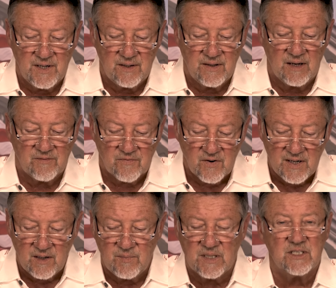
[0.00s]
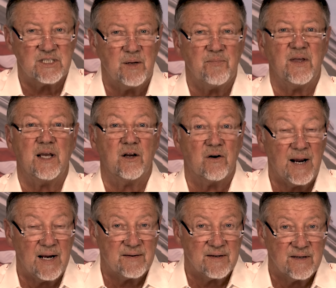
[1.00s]
that freedom is something
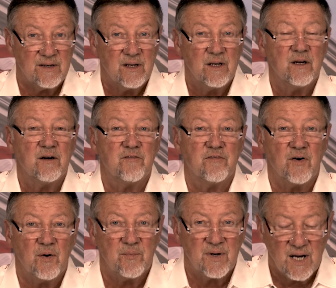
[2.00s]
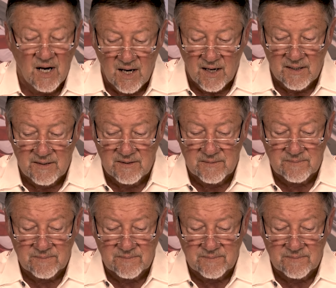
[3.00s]
granted from God.